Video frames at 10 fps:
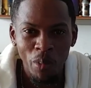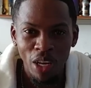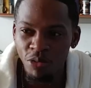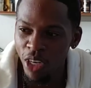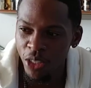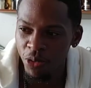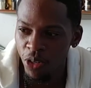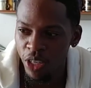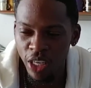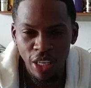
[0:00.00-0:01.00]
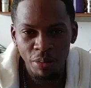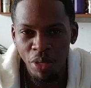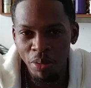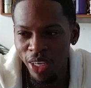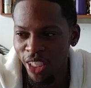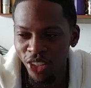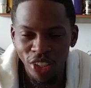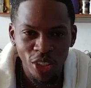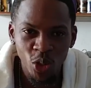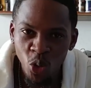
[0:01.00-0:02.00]
fast forward maybe a
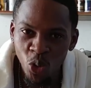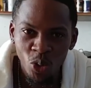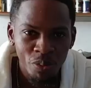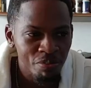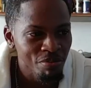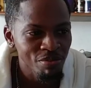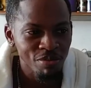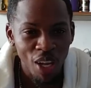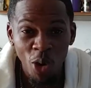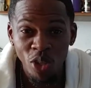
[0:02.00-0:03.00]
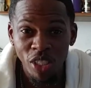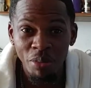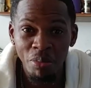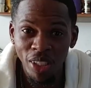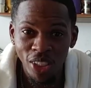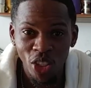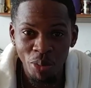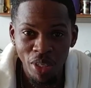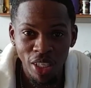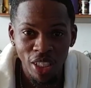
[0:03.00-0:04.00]
year or two, I was in Montego
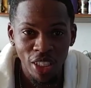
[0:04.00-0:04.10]
Bay.